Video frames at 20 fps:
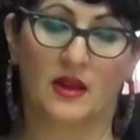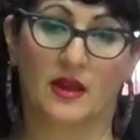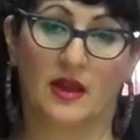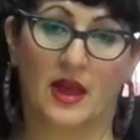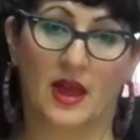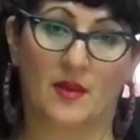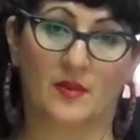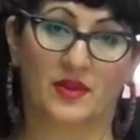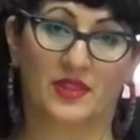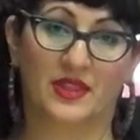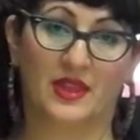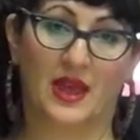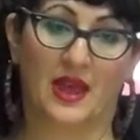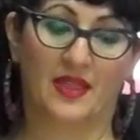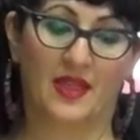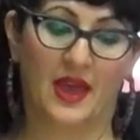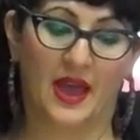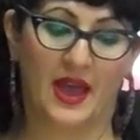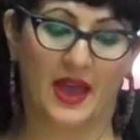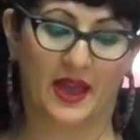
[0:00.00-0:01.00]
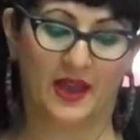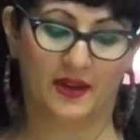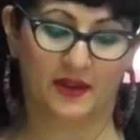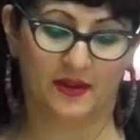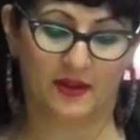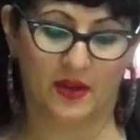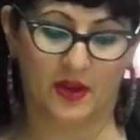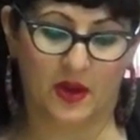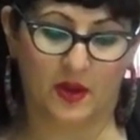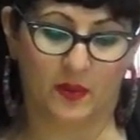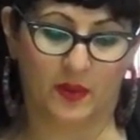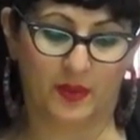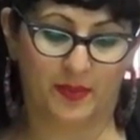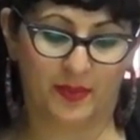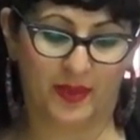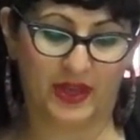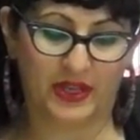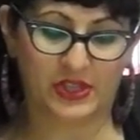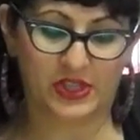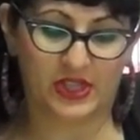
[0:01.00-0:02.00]
and with the other hand we
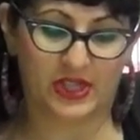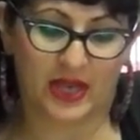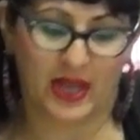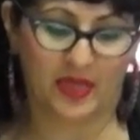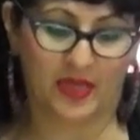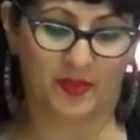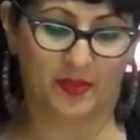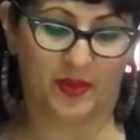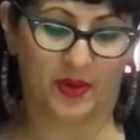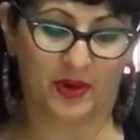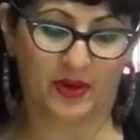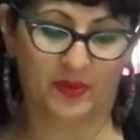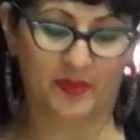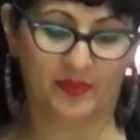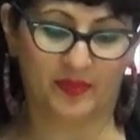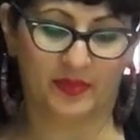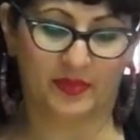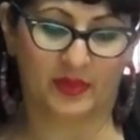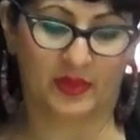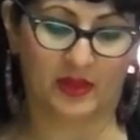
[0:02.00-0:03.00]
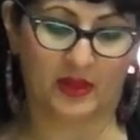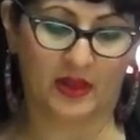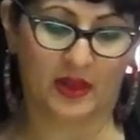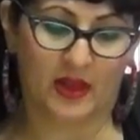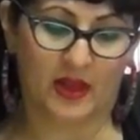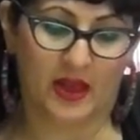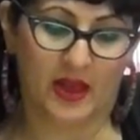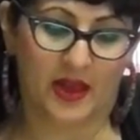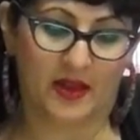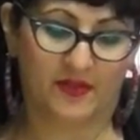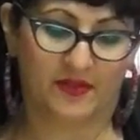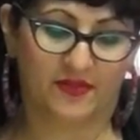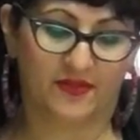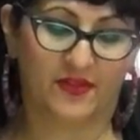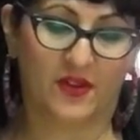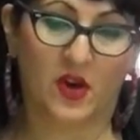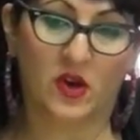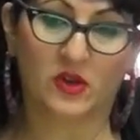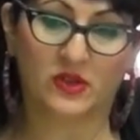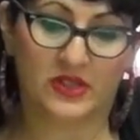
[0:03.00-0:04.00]
pinch it at the bottom and
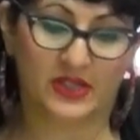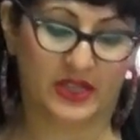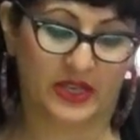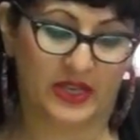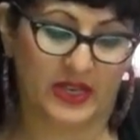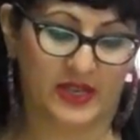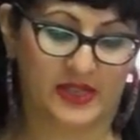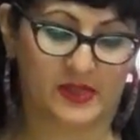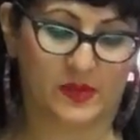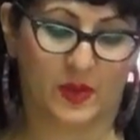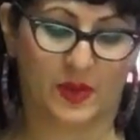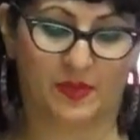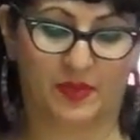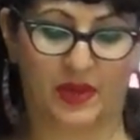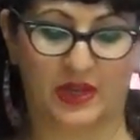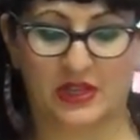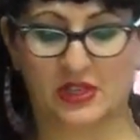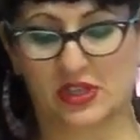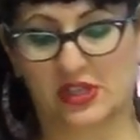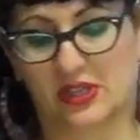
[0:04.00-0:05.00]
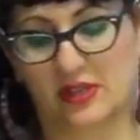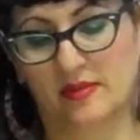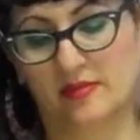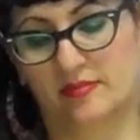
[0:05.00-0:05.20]
fold it in as we pinch it.